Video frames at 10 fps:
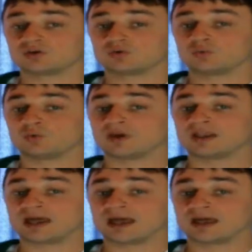
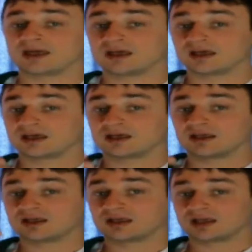when
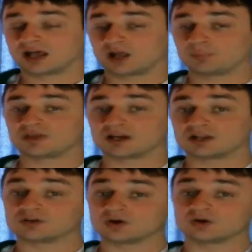helping
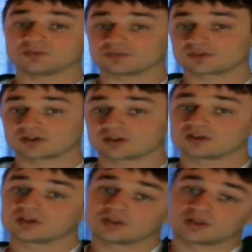adults
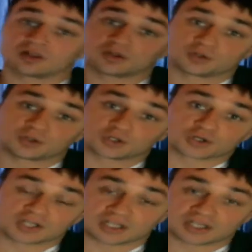
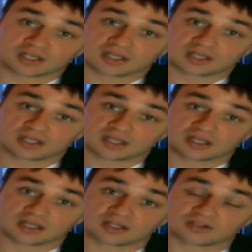learn
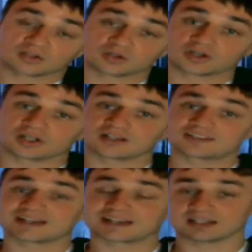a
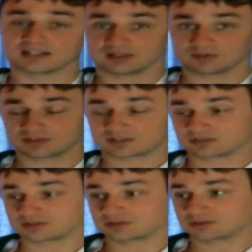second language.
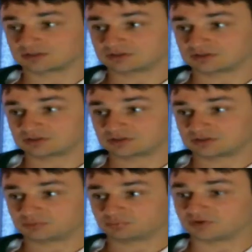
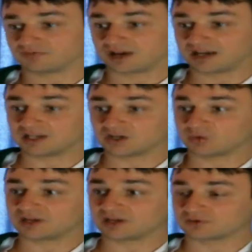Providing a
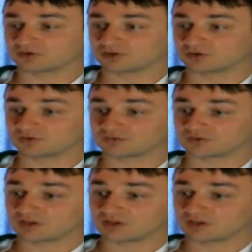way for adults